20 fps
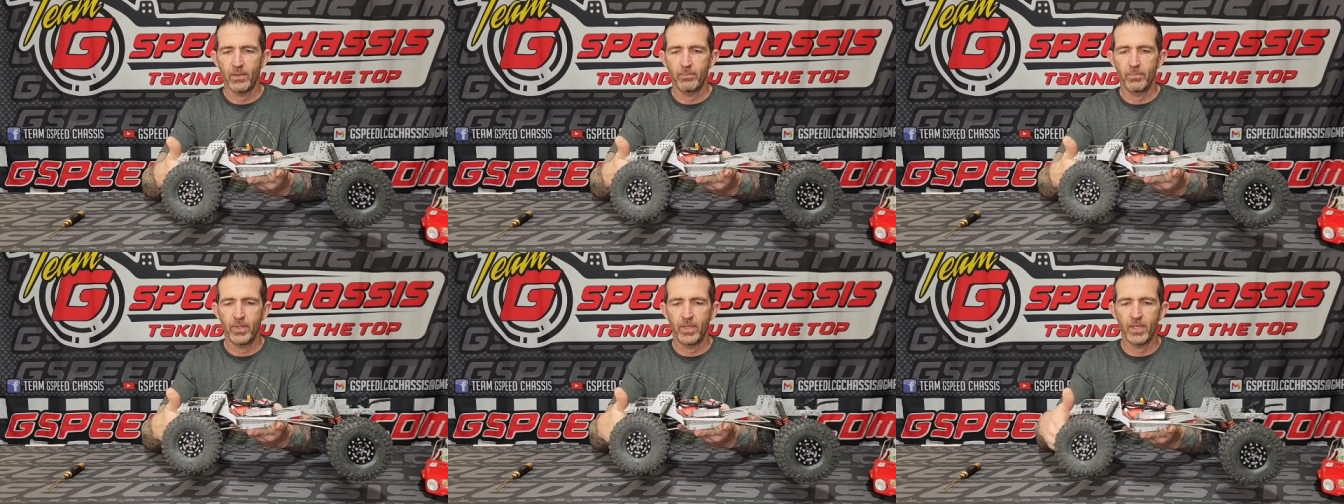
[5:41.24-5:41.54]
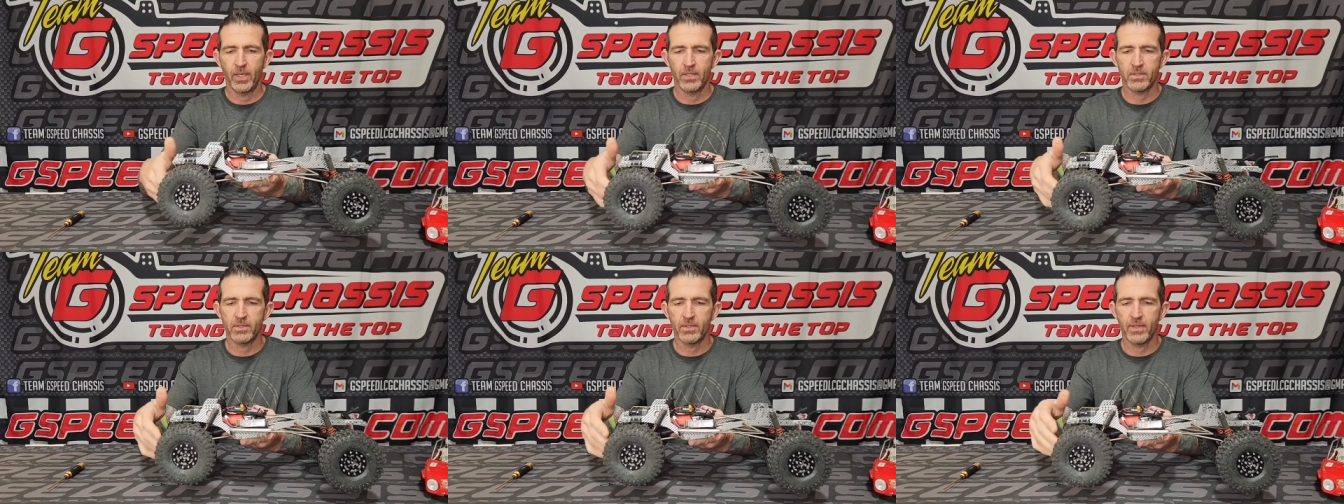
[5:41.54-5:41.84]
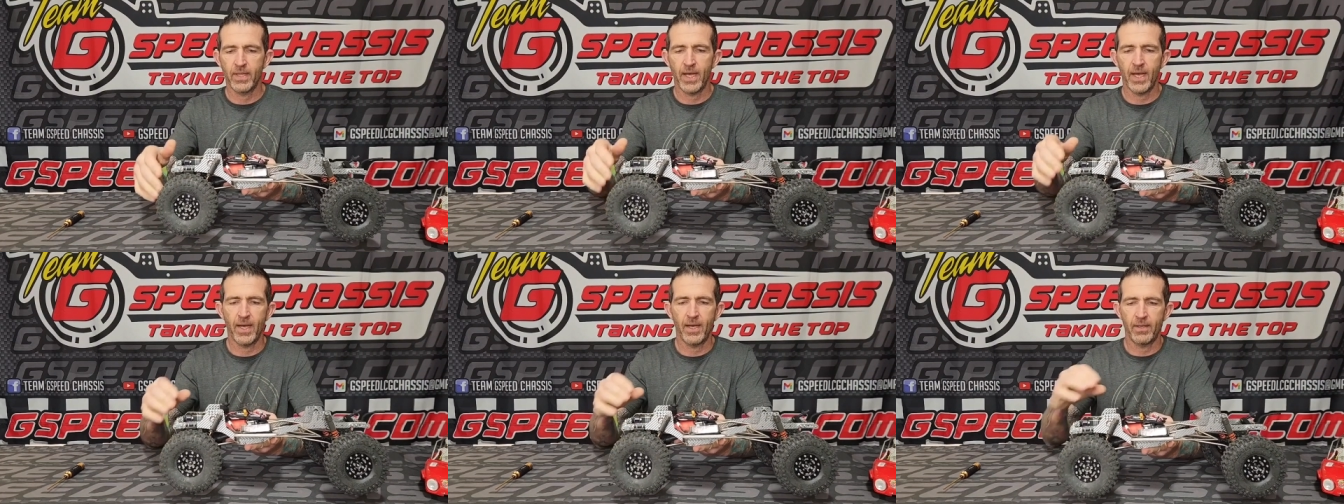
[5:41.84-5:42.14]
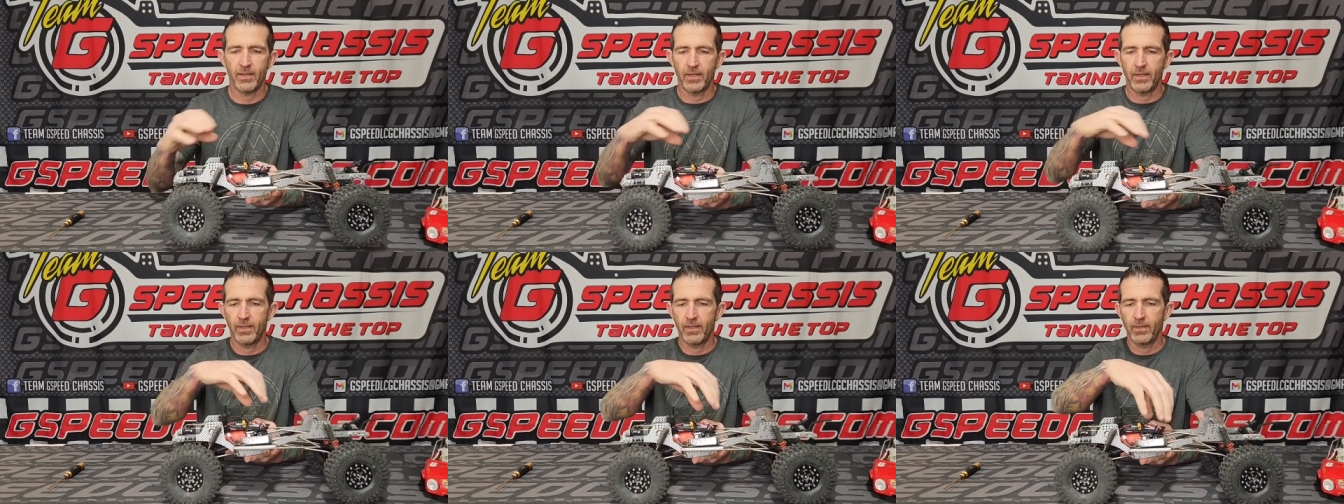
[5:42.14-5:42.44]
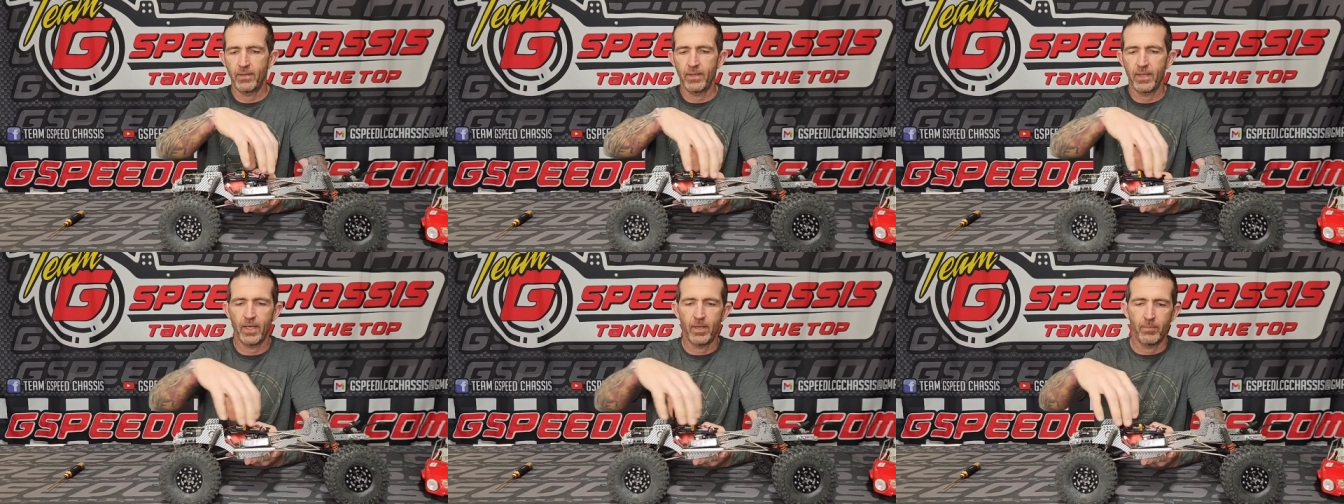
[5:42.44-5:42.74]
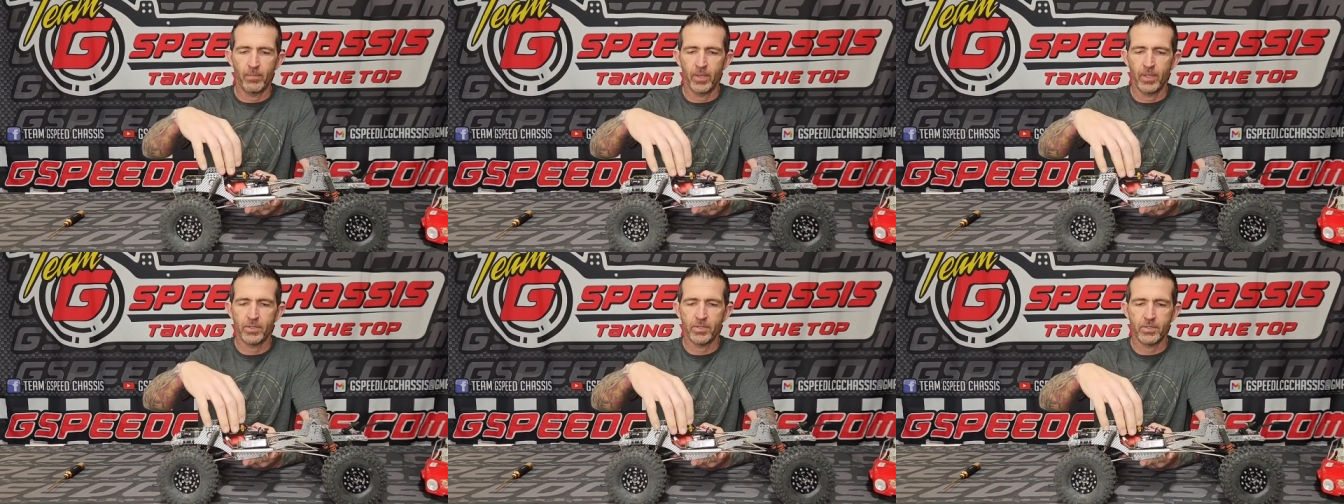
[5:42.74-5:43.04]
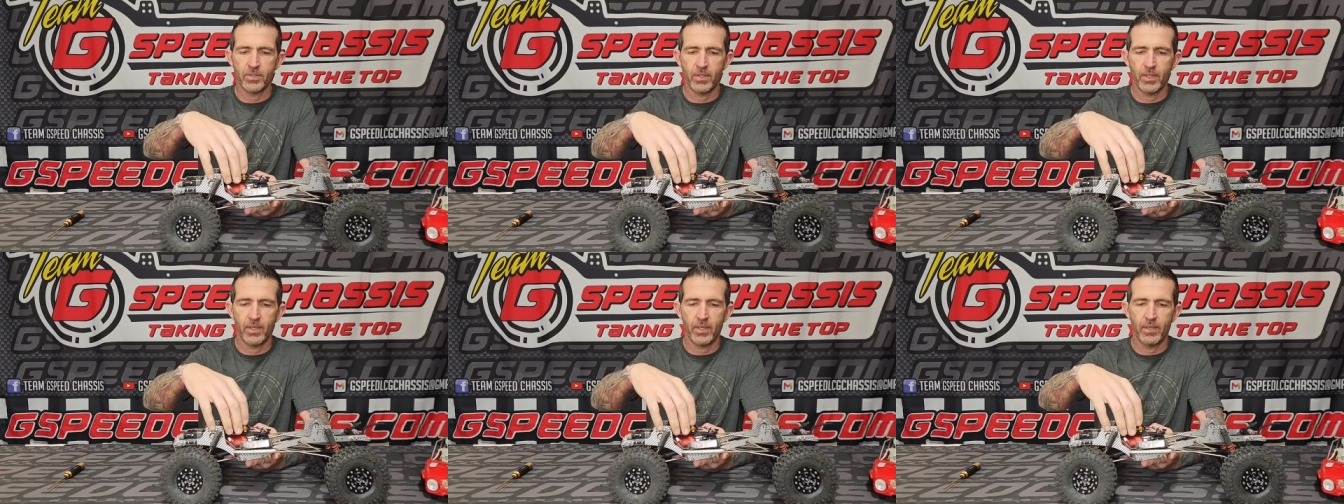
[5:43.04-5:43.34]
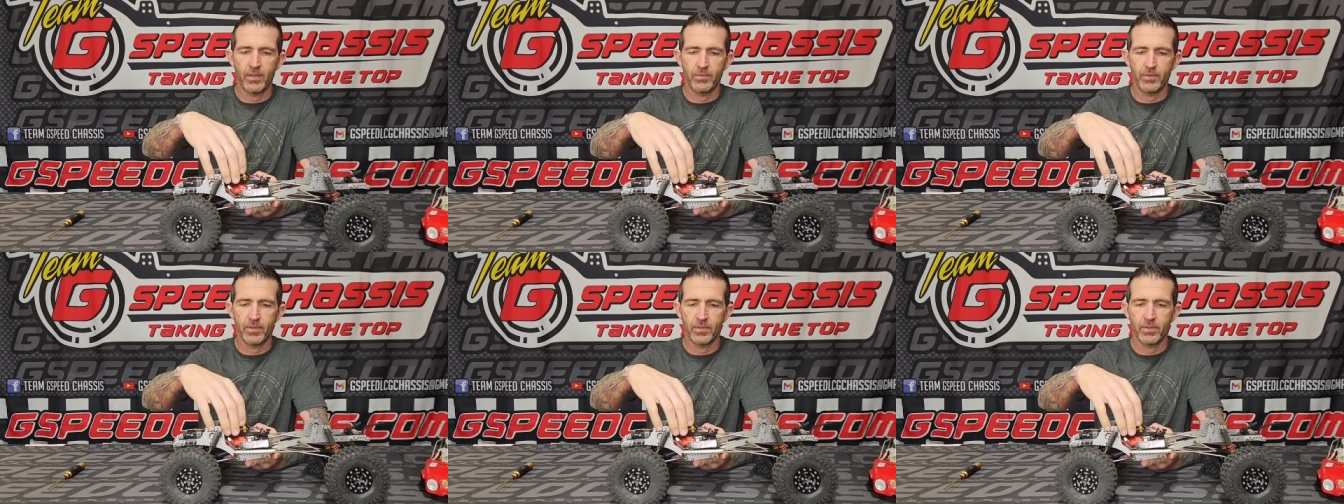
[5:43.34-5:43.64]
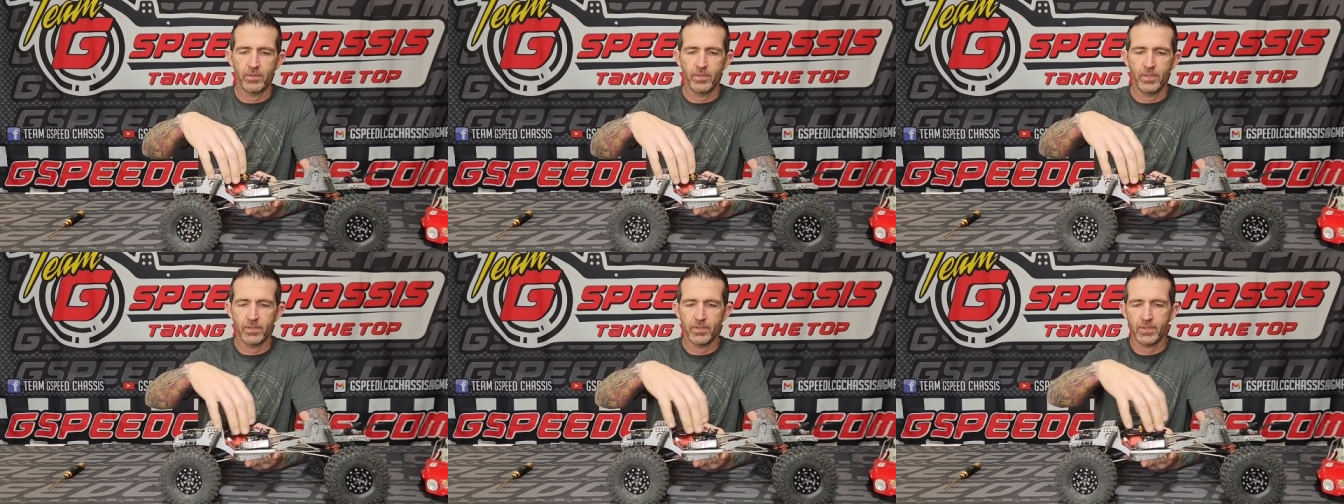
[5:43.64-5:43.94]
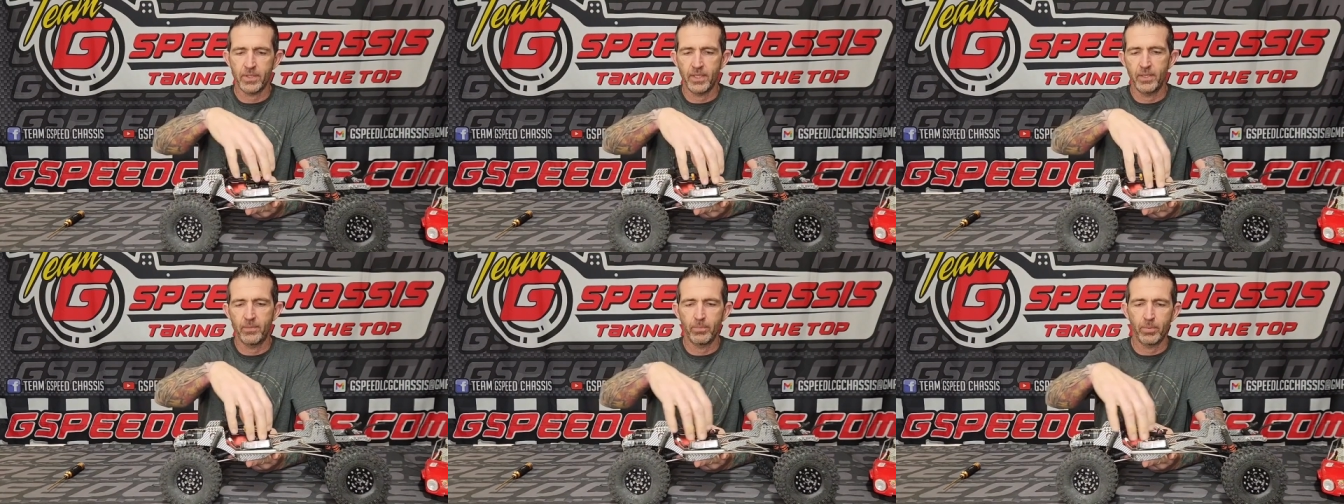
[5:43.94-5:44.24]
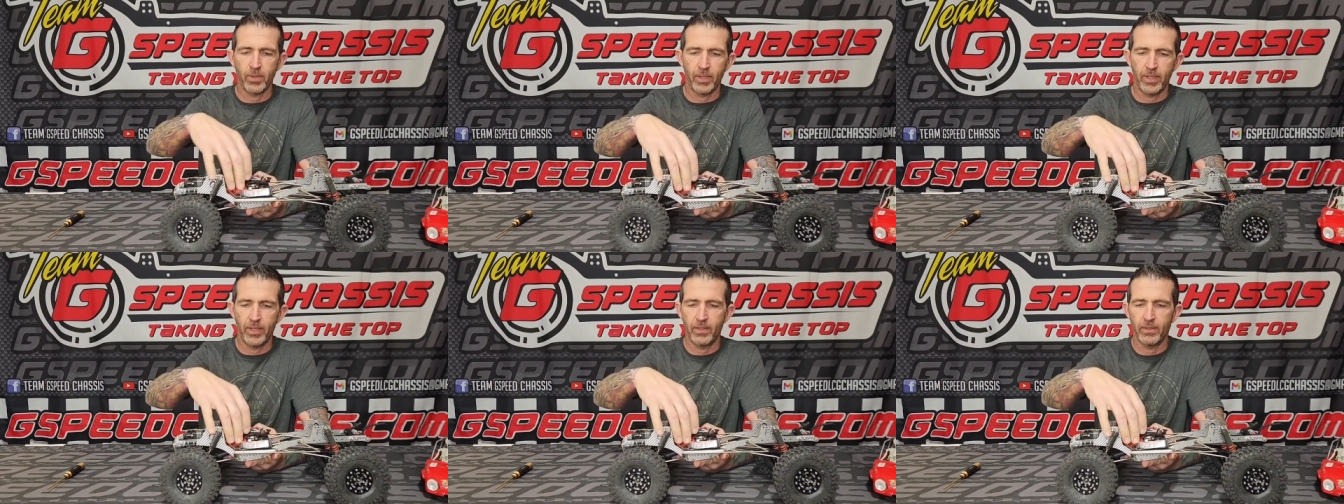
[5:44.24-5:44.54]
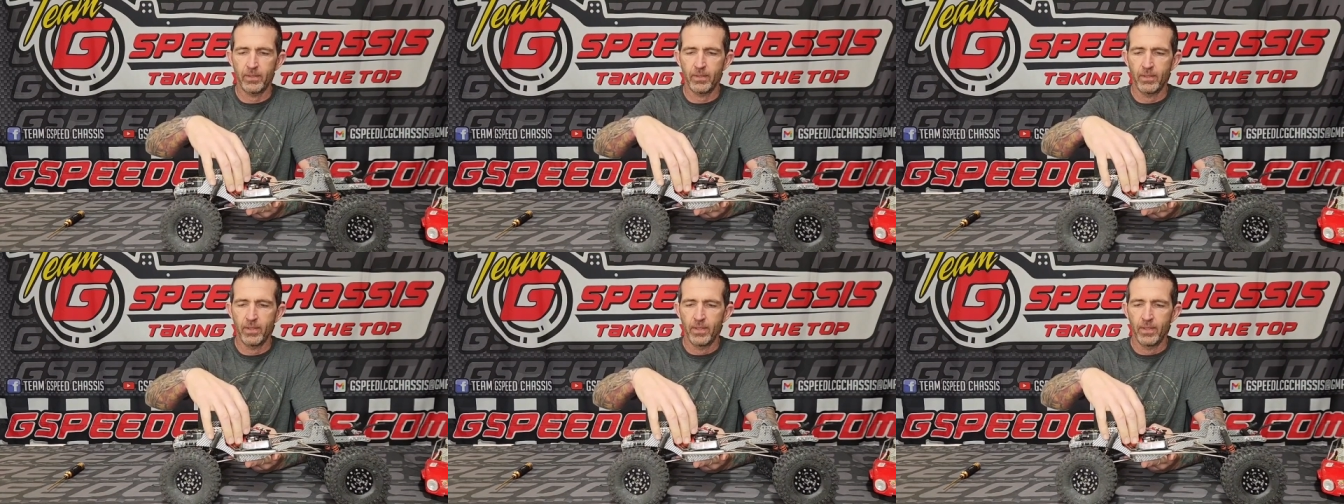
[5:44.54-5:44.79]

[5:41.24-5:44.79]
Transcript: Because of that and how much the skid plate